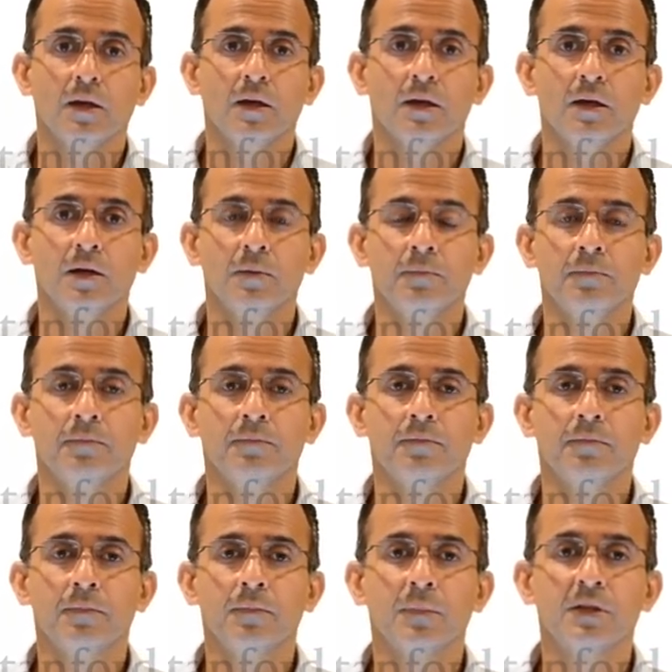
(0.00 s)
Um,
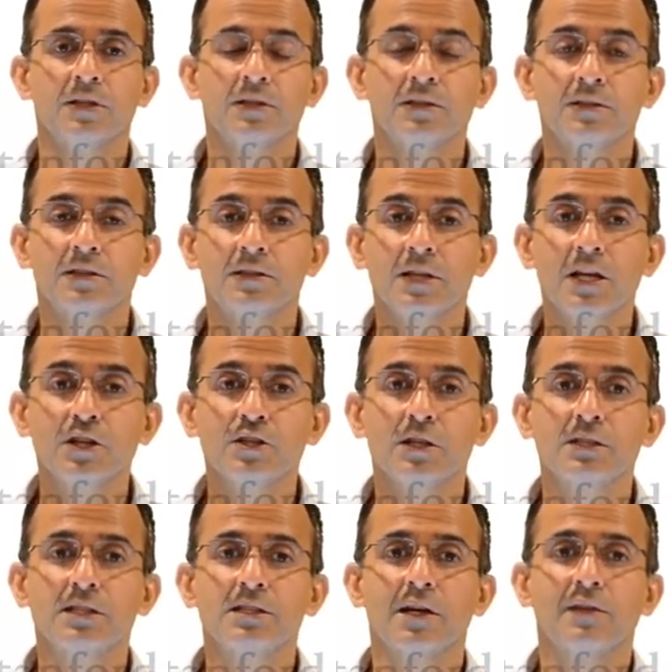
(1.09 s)
the di distinction
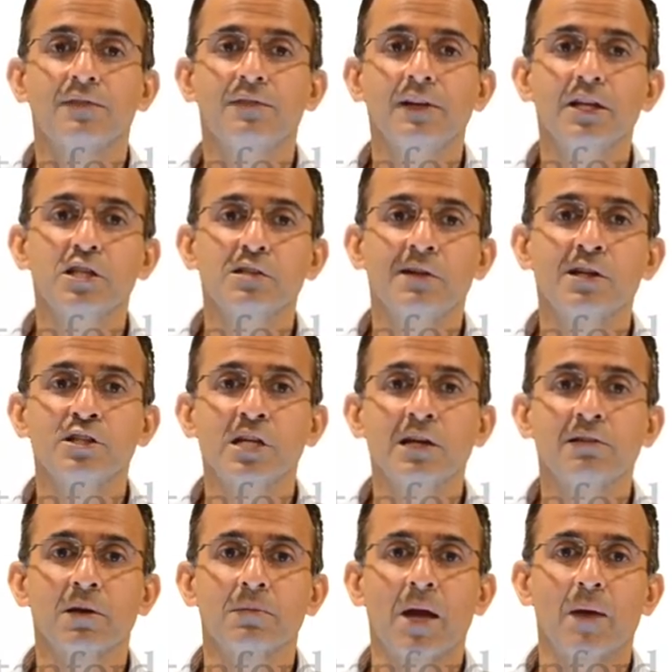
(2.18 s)
is, is that feature
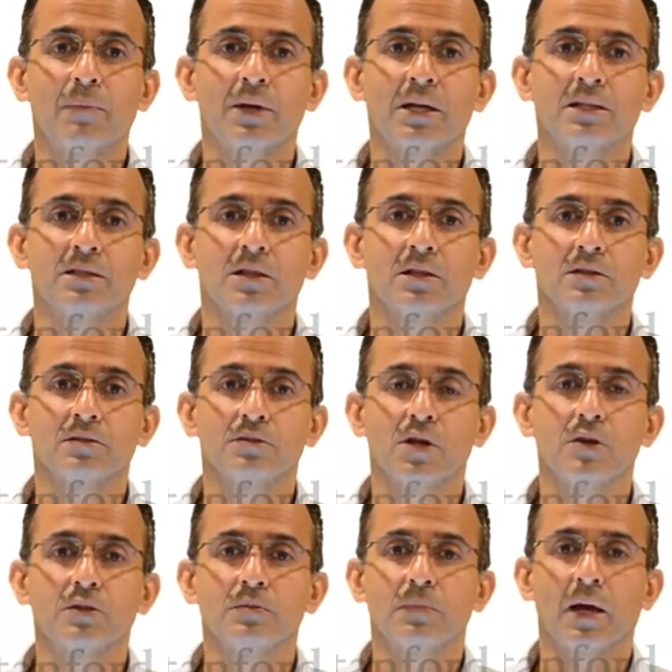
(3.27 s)
engineering mappings are
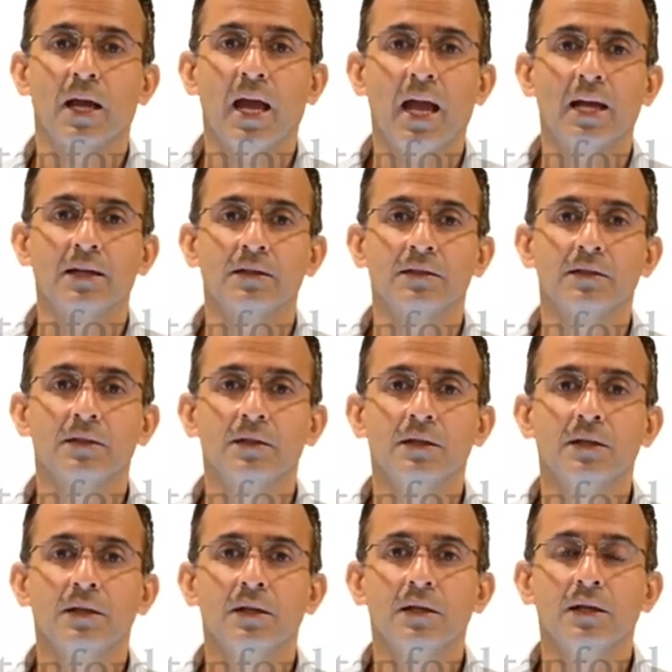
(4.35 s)
chosen by hand.
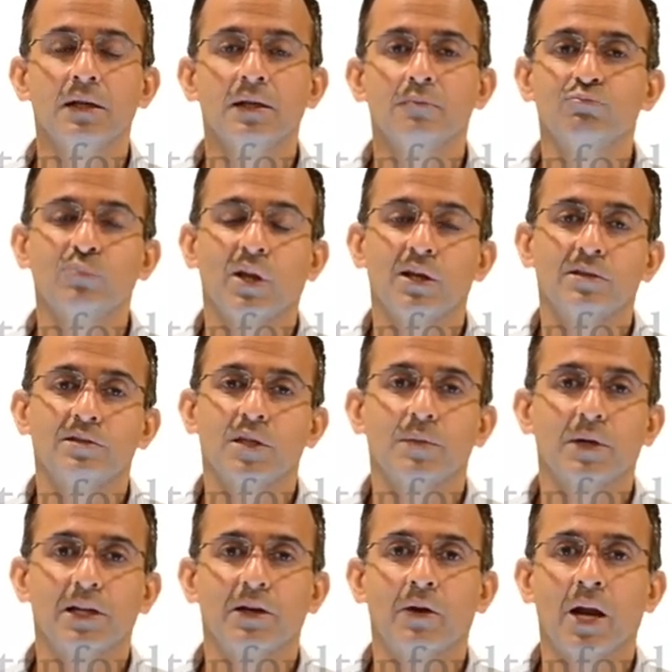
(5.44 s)
They
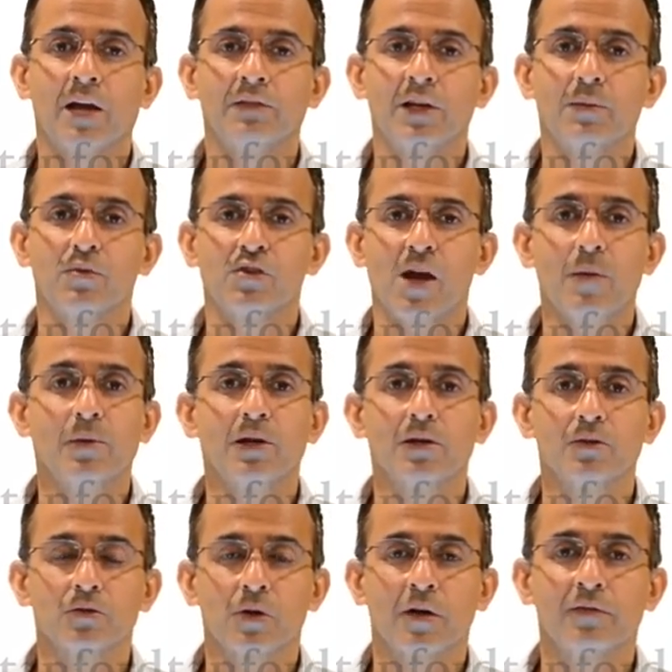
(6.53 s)
typically don't have any
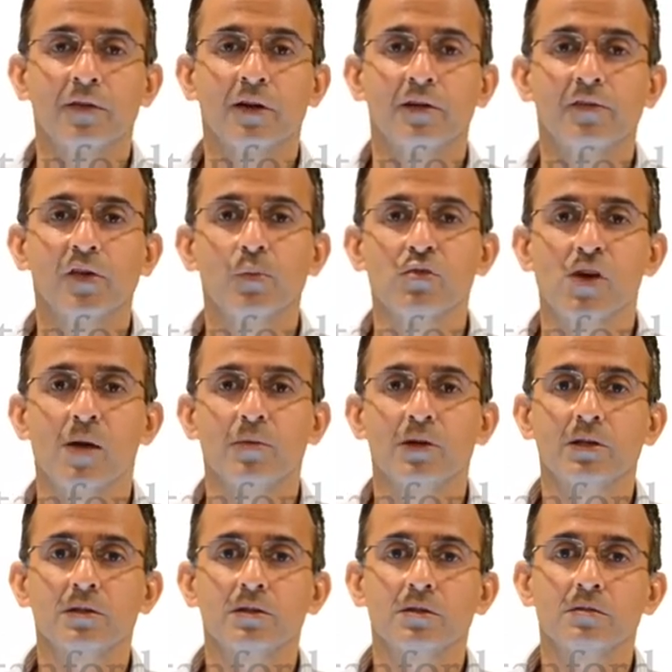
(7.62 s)
parameters or have very few
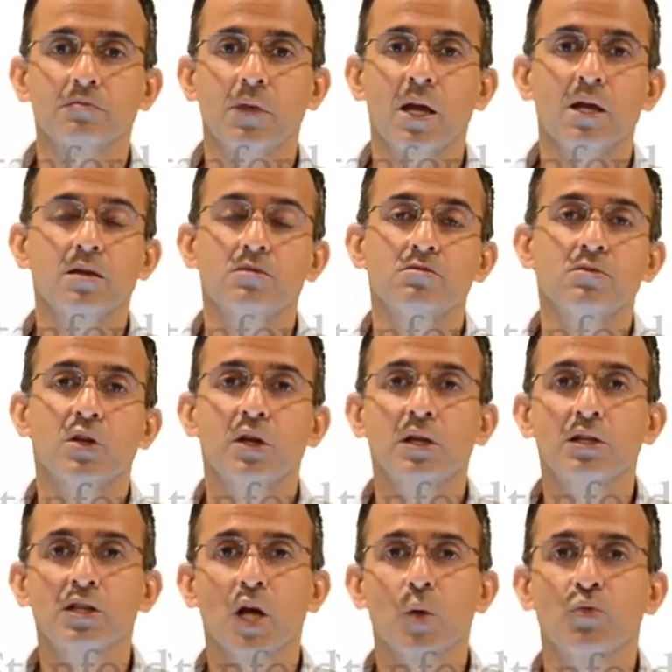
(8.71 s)
parameters, and you can
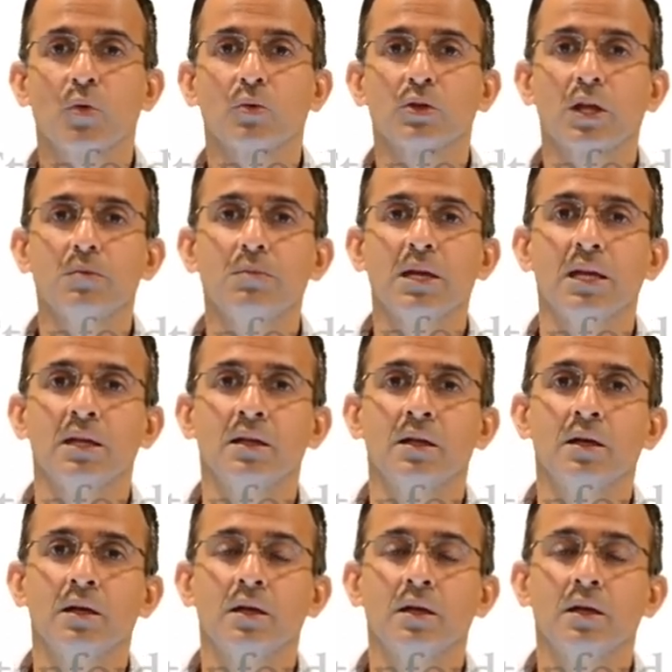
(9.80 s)
interpret what they mean.